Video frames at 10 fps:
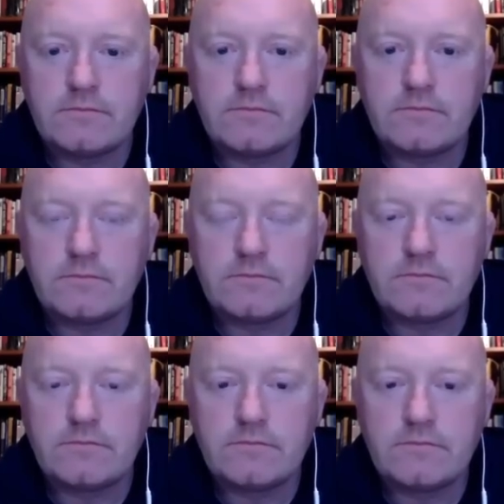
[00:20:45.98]

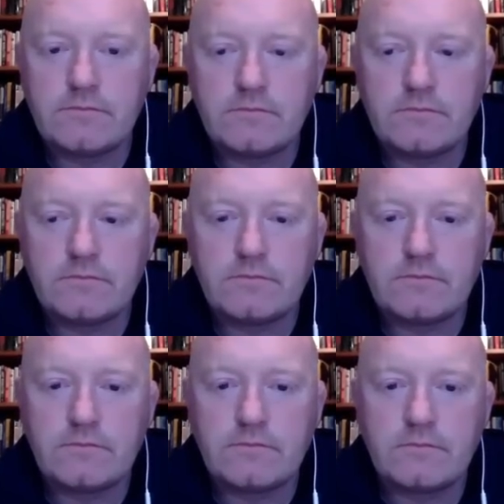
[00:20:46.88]

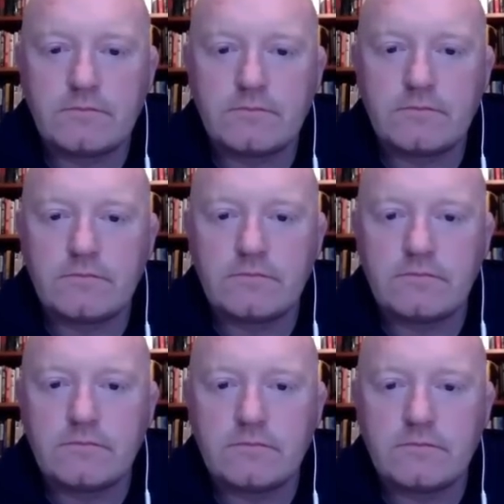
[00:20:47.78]

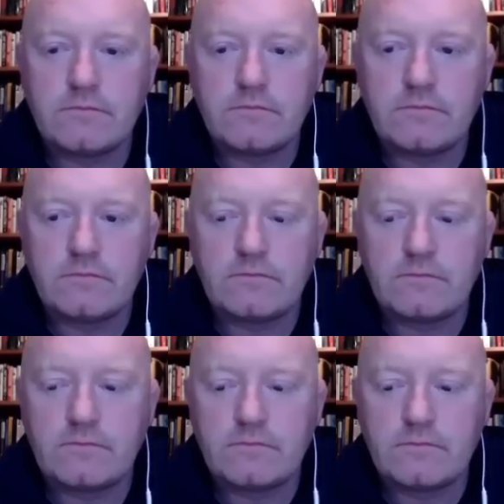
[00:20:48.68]

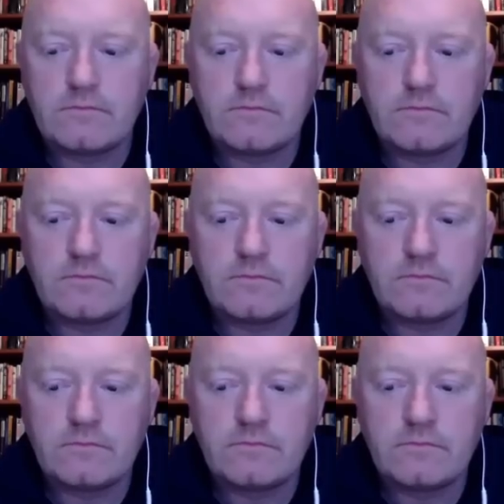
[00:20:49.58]

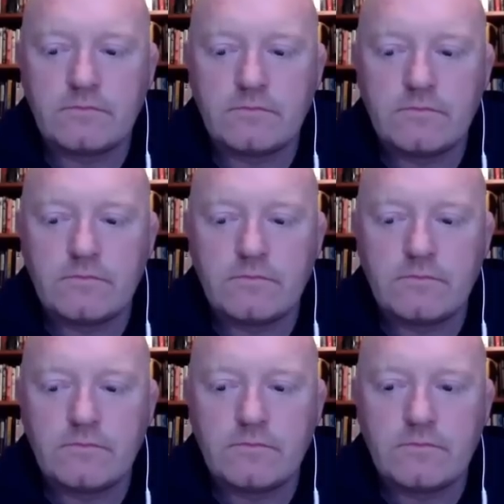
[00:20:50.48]

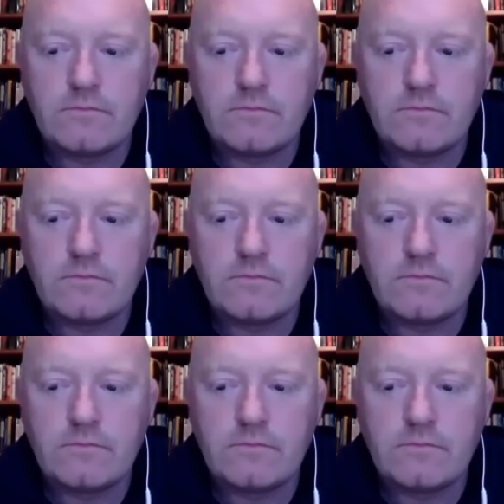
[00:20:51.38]
The person shown says nothing.